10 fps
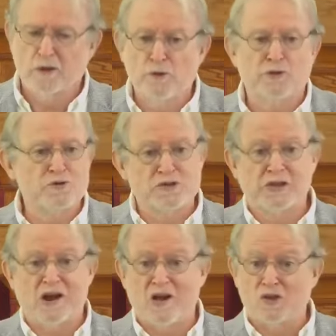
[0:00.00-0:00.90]
Luther's
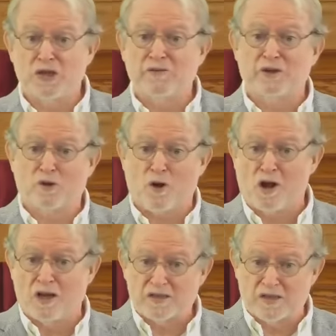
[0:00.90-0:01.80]
Theology of the
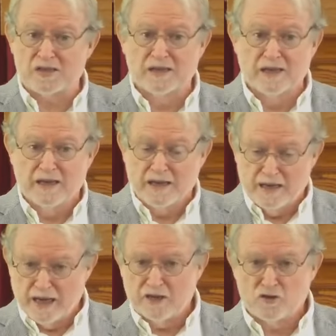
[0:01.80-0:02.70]
Cross.
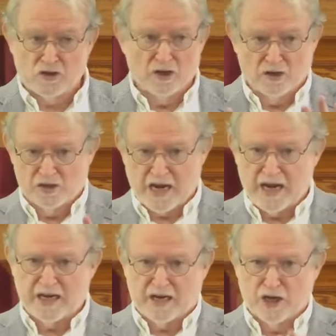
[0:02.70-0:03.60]
And
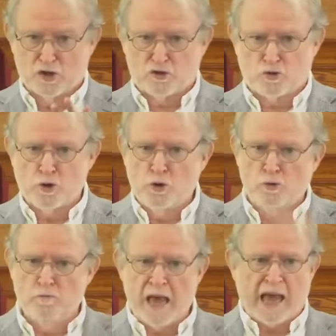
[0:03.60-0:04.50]
take
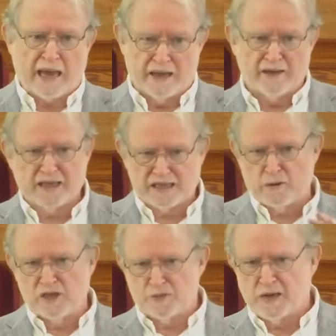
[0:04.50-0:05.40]
true man, that's
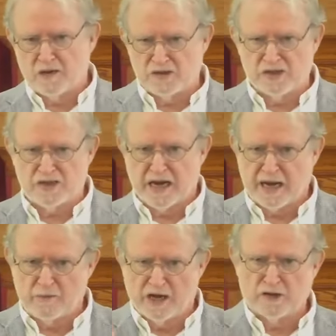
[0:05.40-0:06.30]
how he spells his
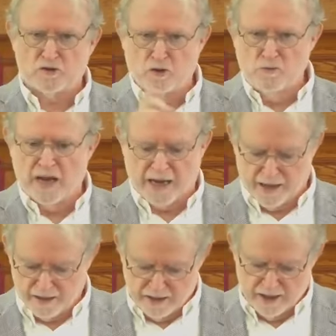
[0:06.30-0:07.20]
name, like true
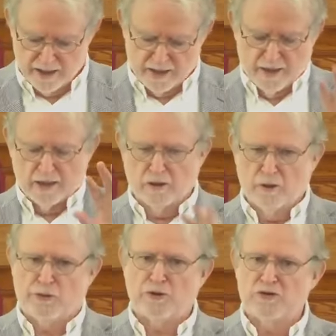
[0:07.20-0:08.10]
man,
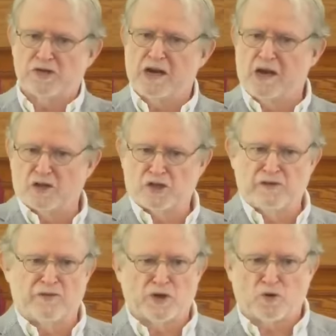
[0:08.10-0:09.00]
Luther's
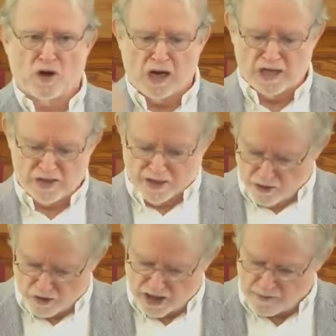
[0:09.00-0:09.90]
Theology of the Cross,
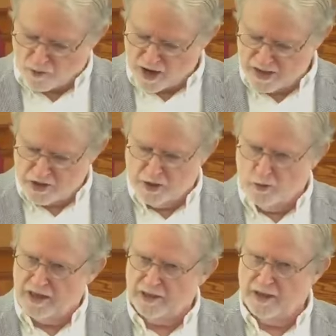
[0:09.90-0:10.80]
and you'll come right
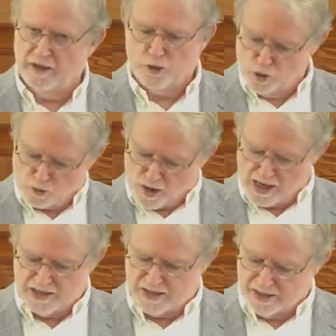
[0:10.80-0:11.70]
to it in New
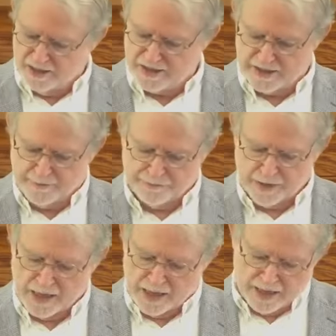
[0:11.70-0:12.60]
Horizons.
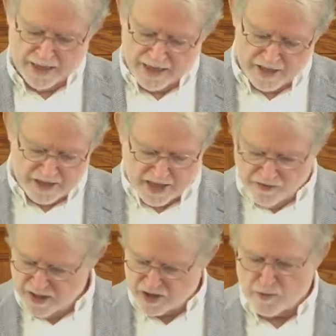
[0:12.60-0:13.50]
And he
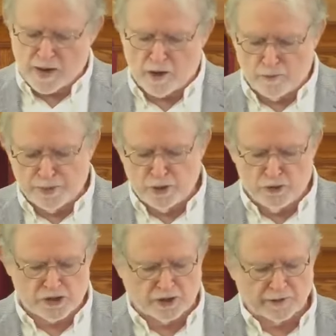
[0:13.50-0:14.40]
said this about
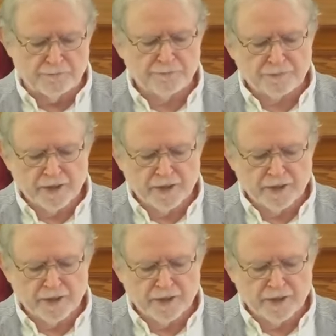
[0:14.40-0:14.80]
Bucer.